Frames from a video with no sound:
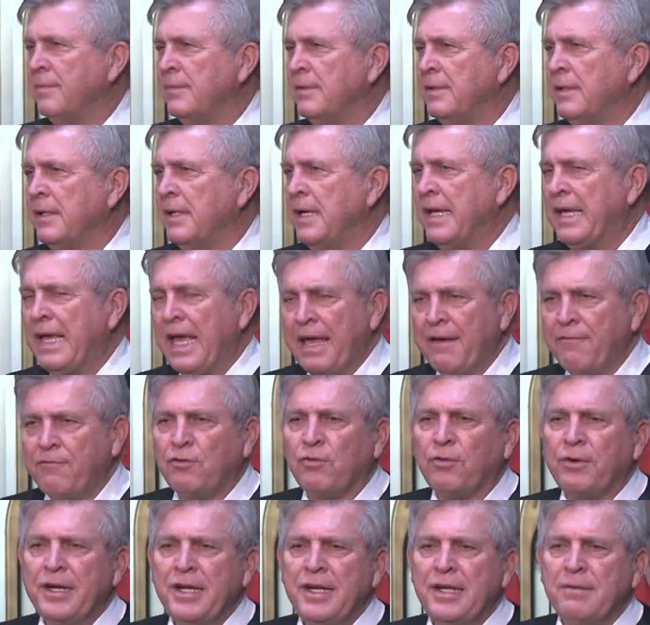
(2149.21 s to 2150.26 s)
He gave
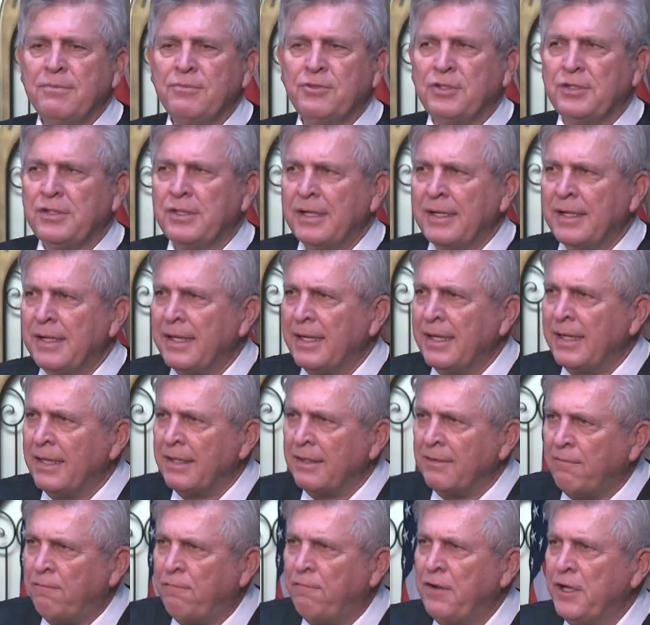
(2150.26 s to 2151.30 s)
dreams,
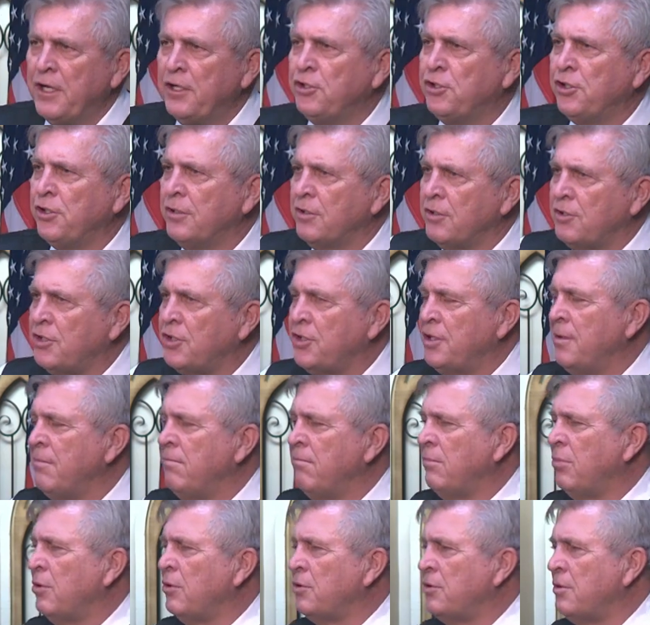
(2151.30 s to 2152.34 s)
visions,
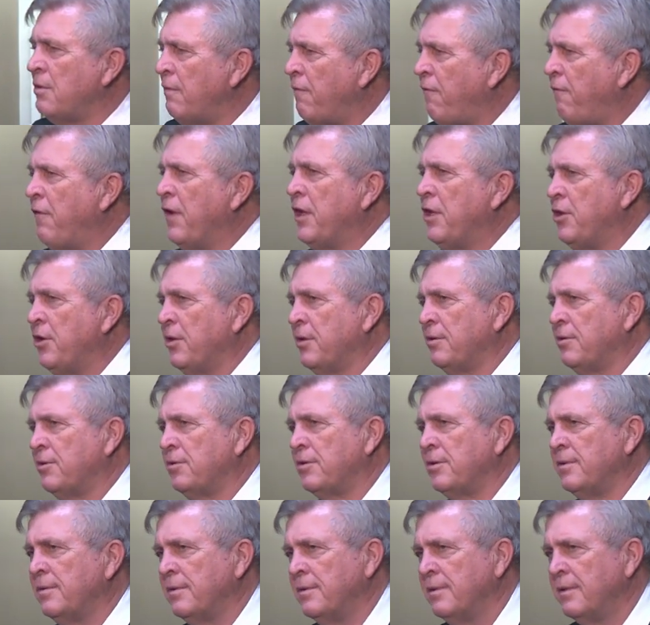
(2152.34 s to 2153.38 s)
symbols, and figures.
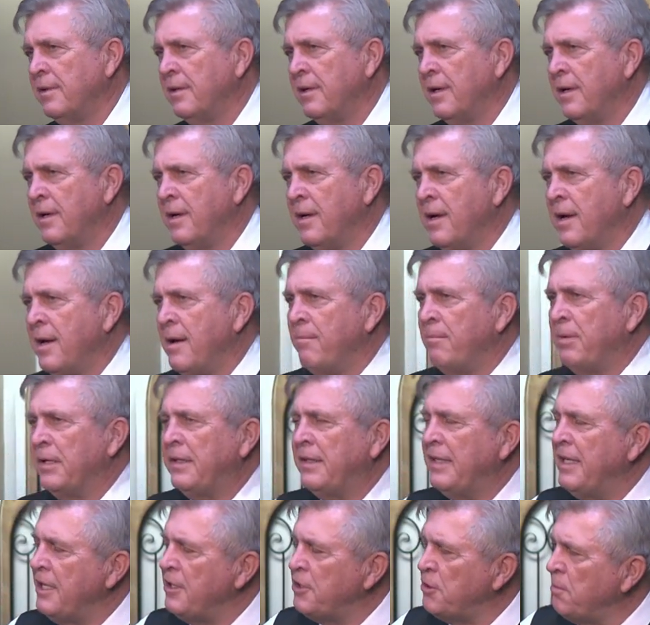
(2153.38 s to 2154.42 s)
But
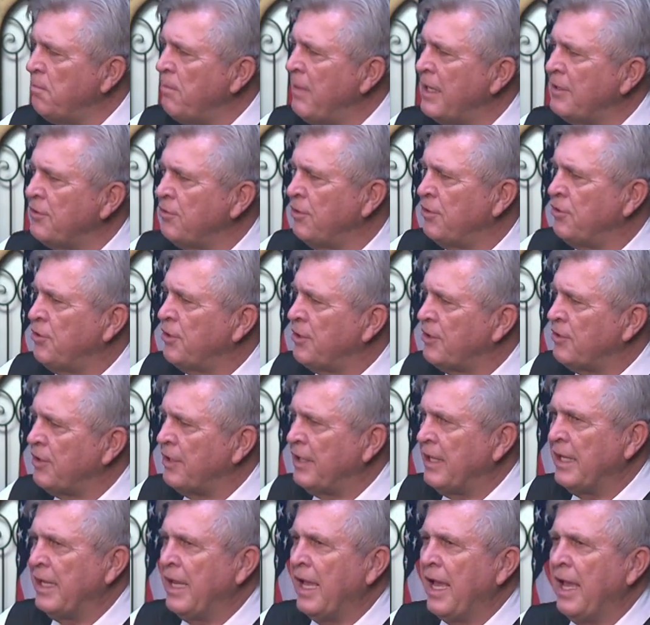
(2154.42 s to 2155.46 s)
these messages that He
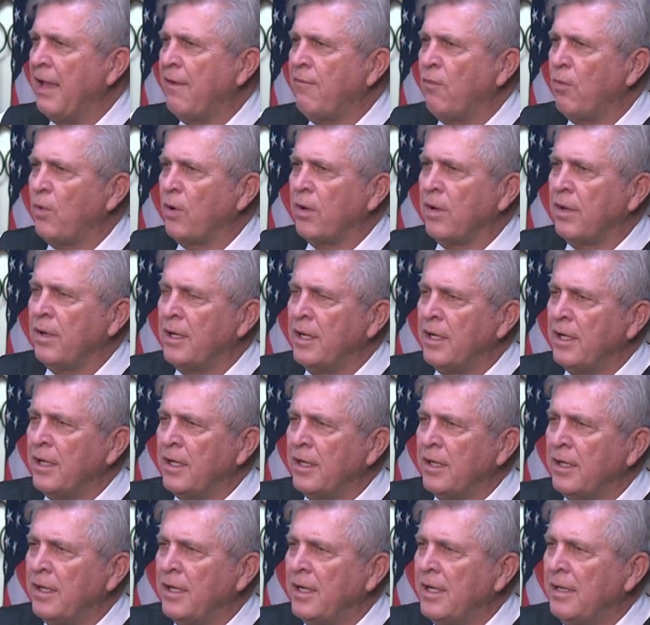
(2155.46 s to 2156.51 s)
gave were,
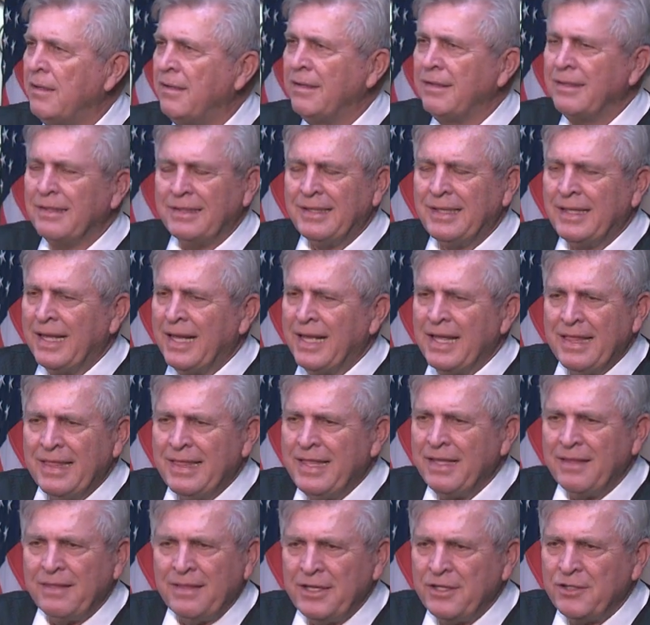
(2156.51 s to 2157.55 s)

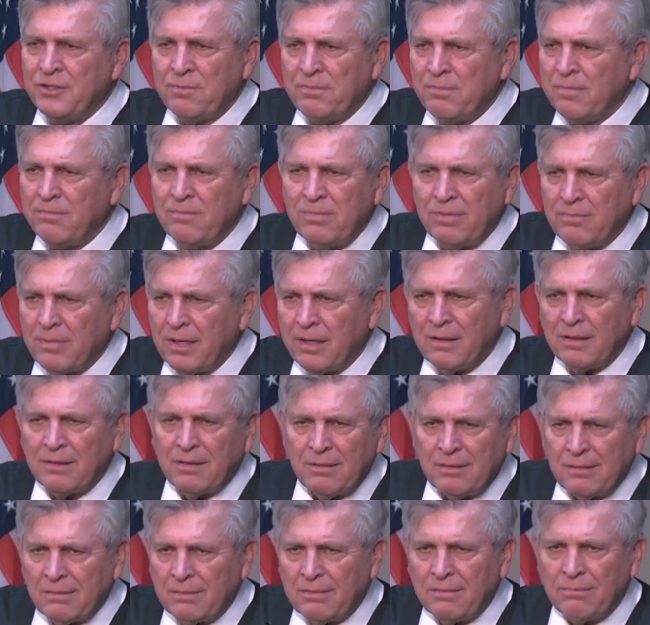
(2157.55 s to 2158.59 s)
these
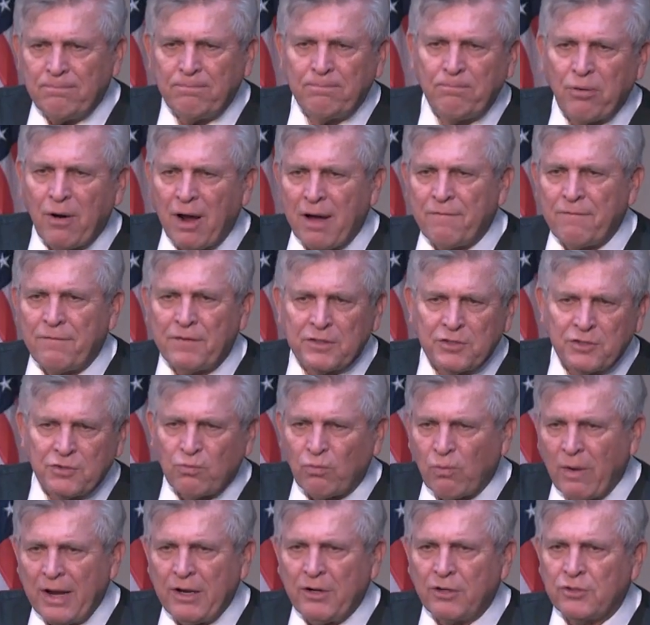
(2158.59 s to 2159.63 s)
prophets,
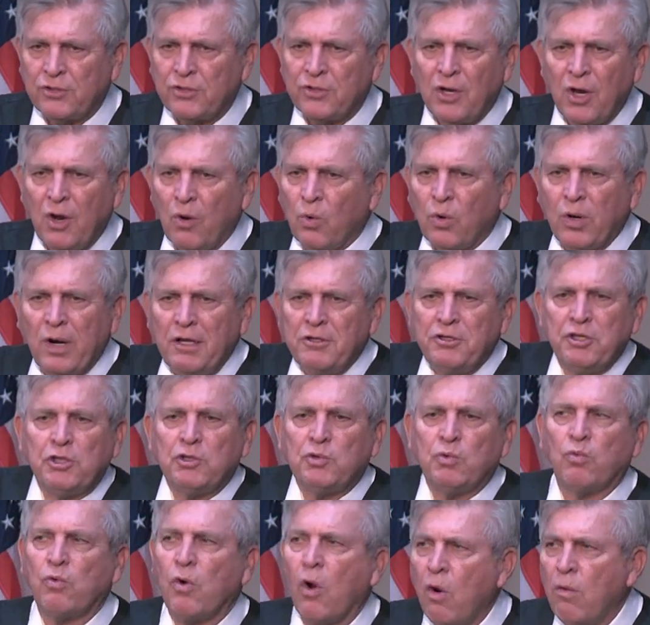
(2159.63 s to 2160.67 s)
writers, were not just
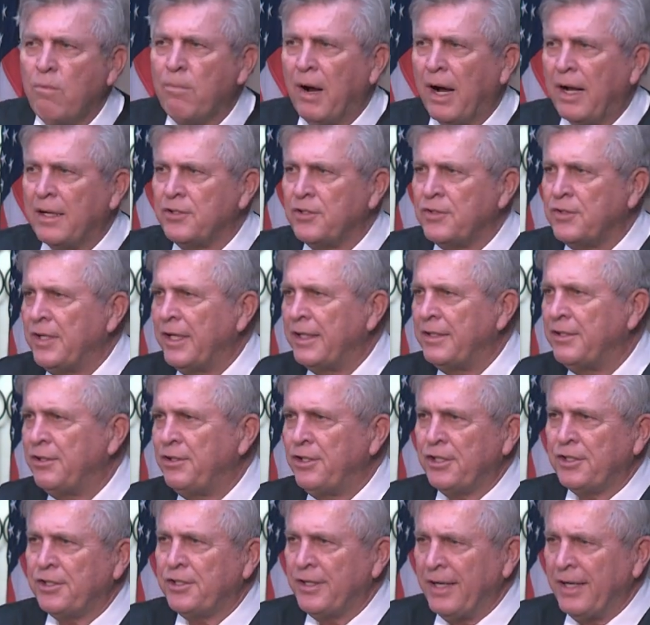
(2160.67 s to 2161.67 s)
robots that just